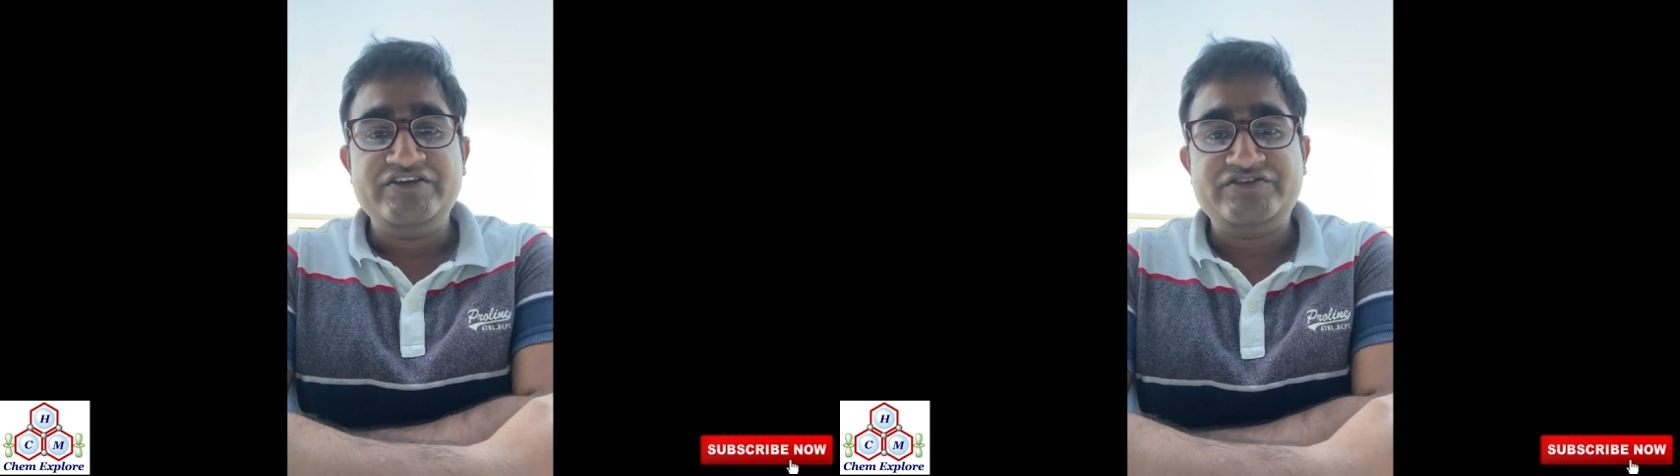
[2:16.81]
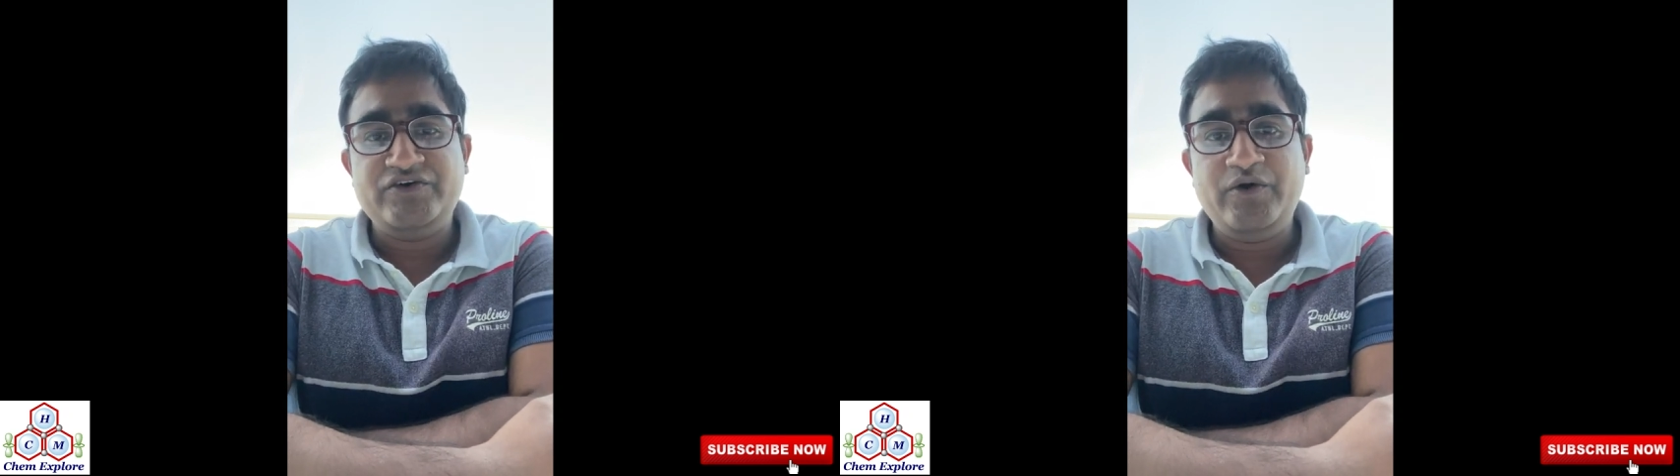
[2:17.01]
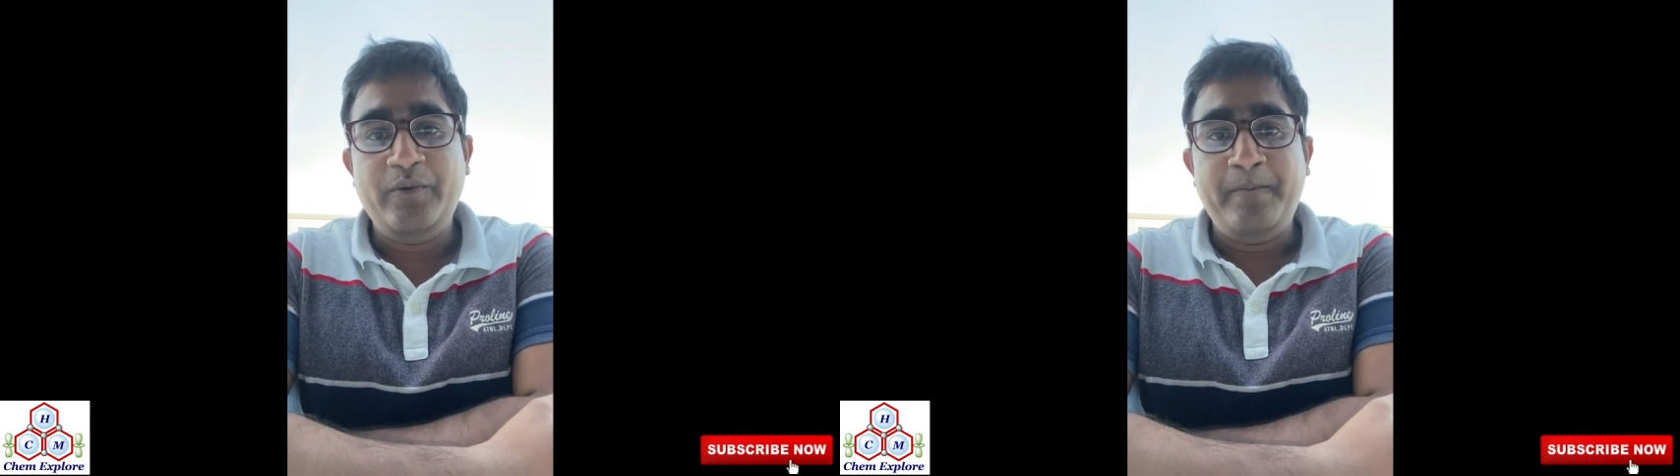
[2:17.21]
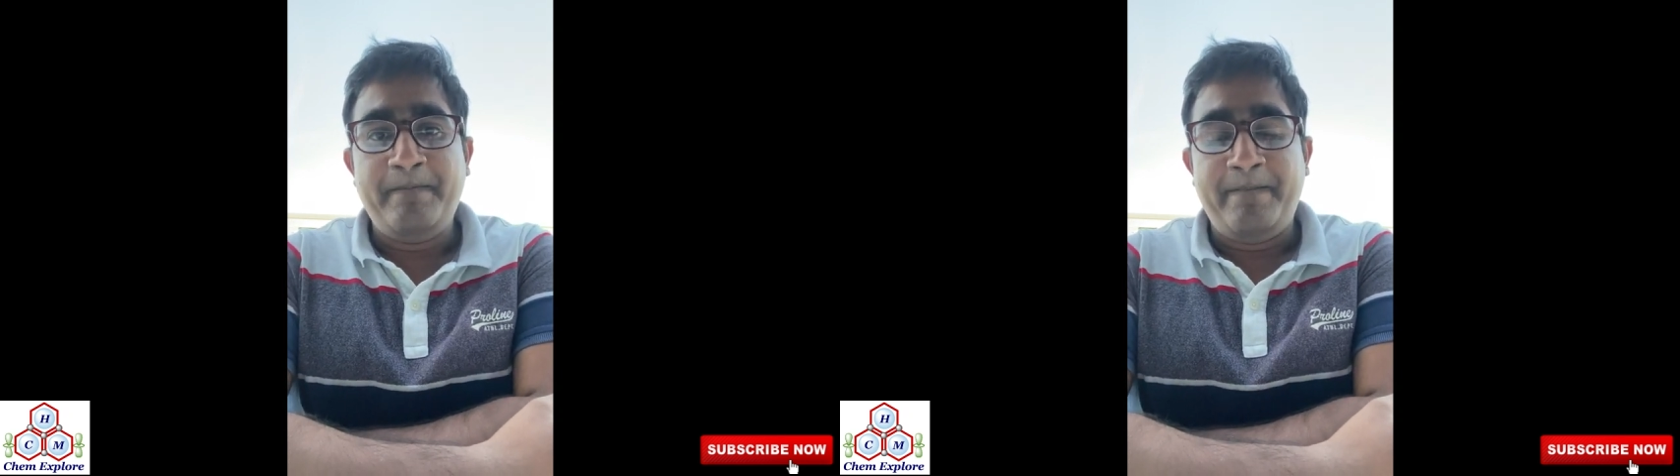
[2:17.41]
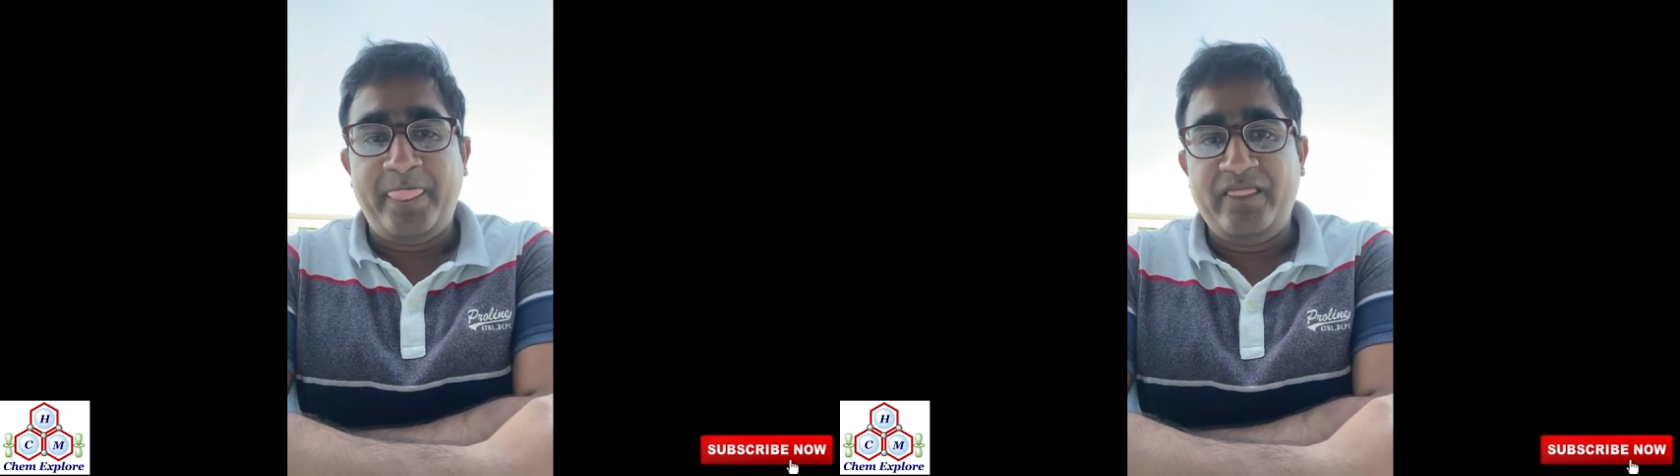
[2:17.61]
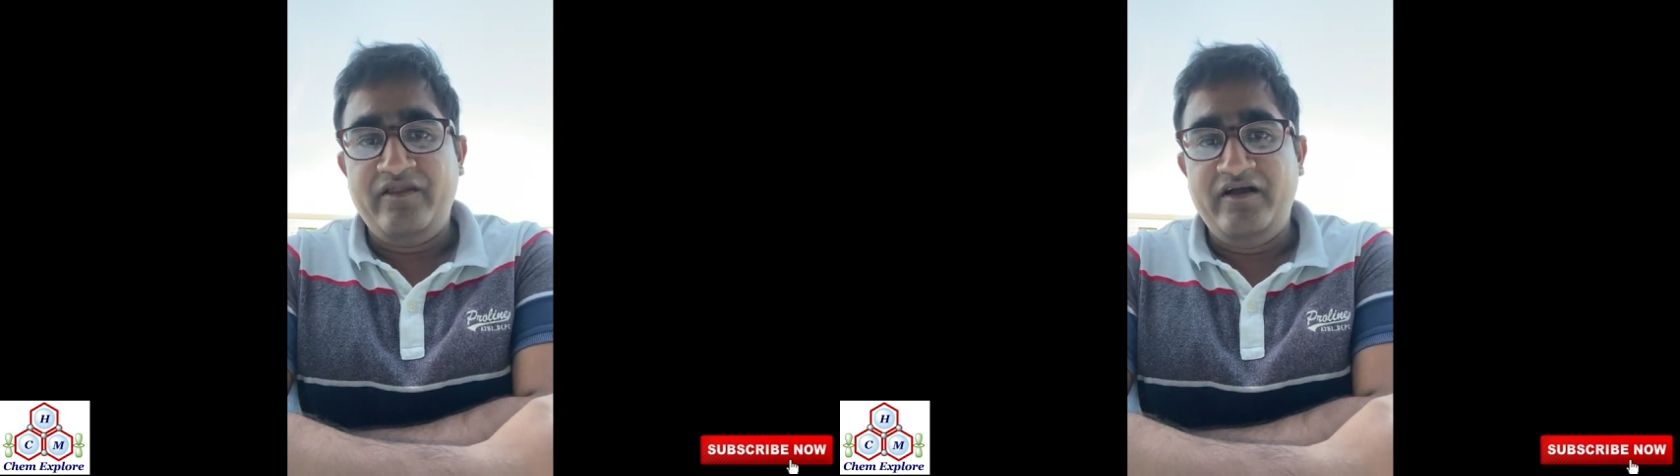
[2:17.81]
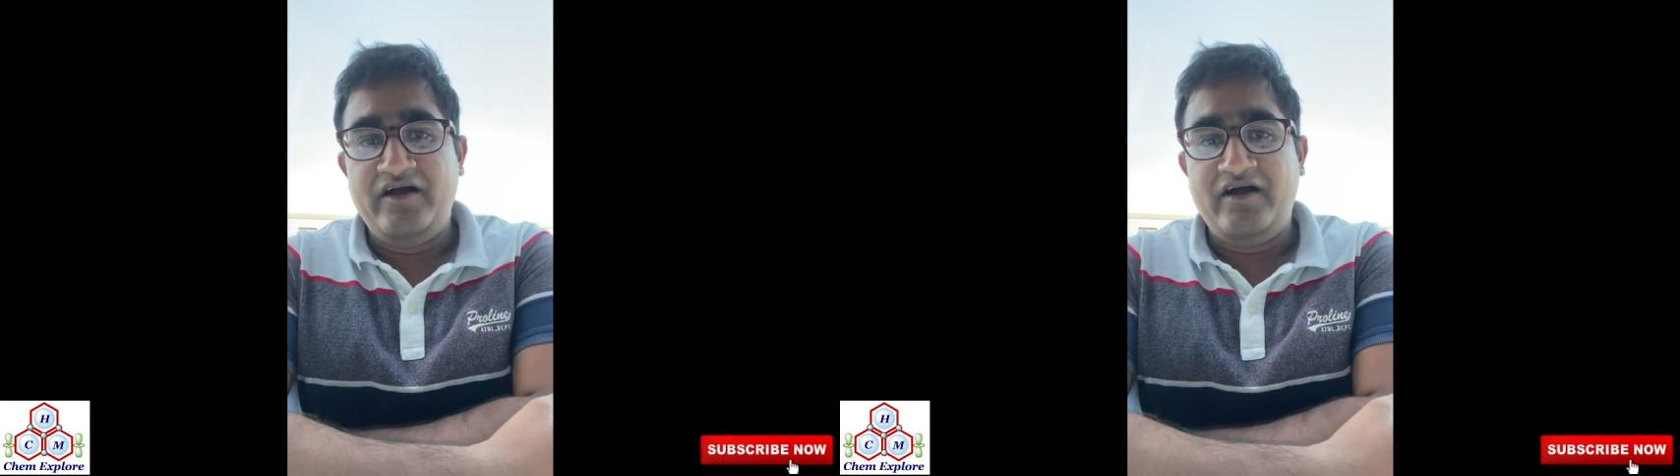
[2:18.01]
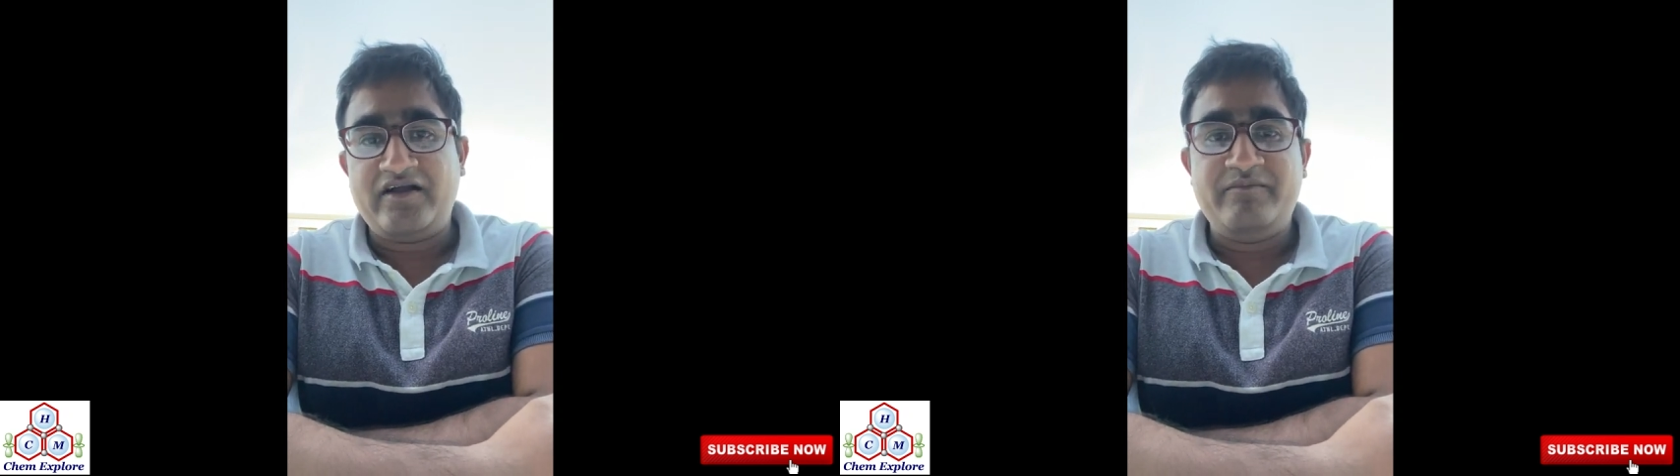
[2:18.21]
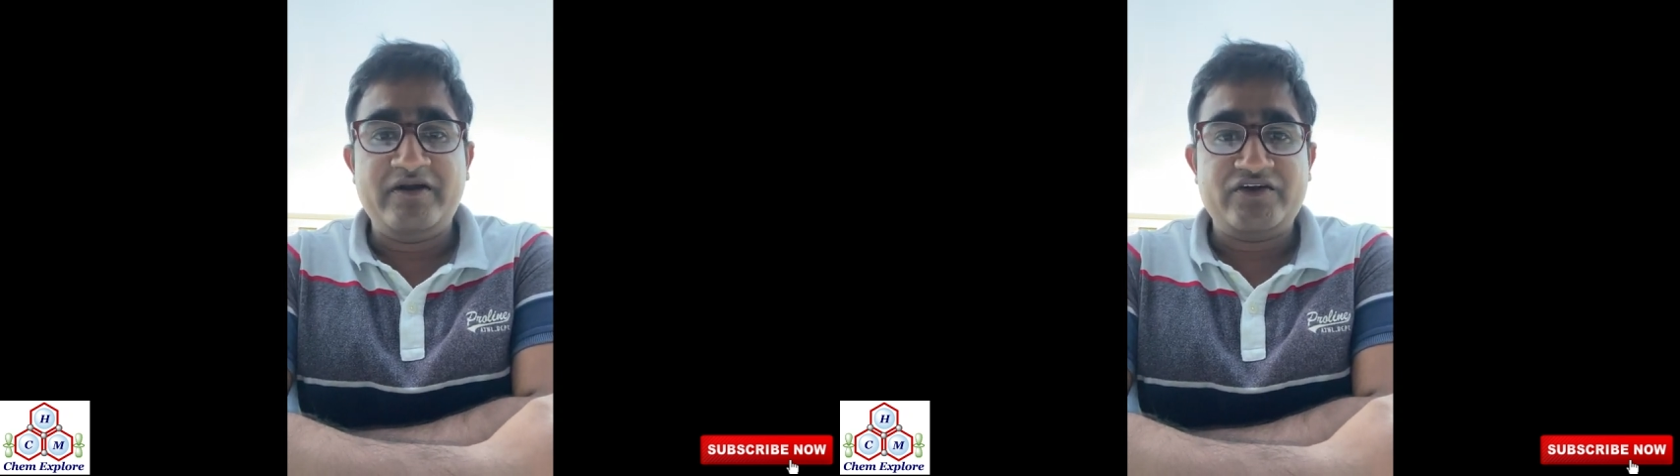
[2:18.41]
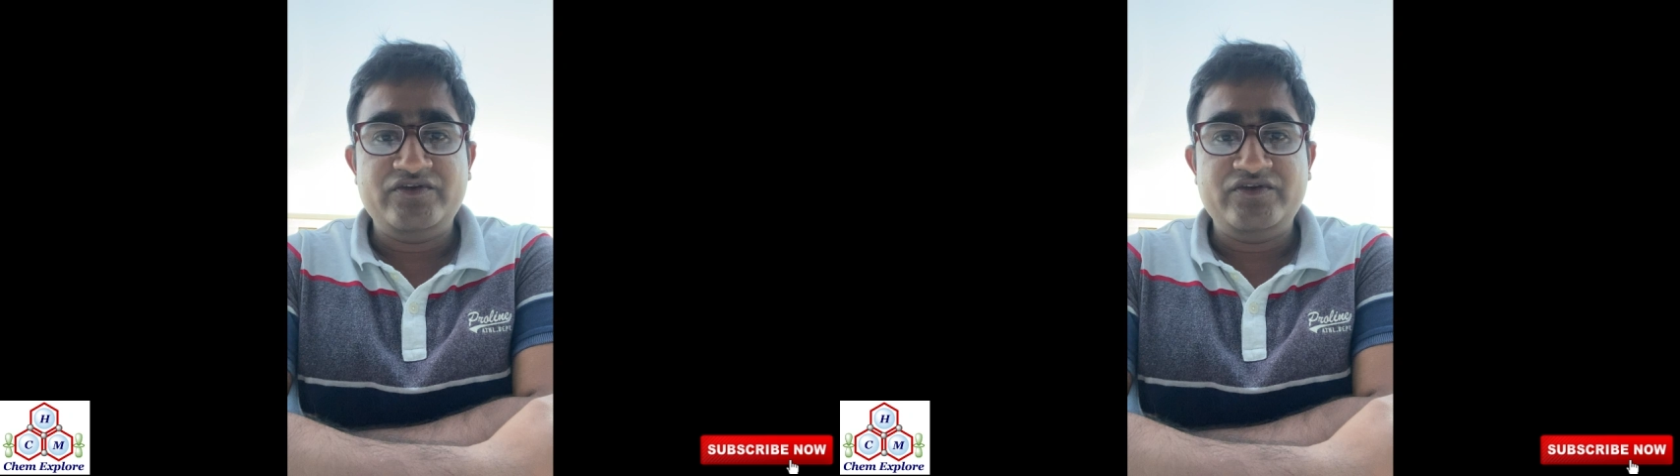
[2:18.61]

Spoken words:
So come back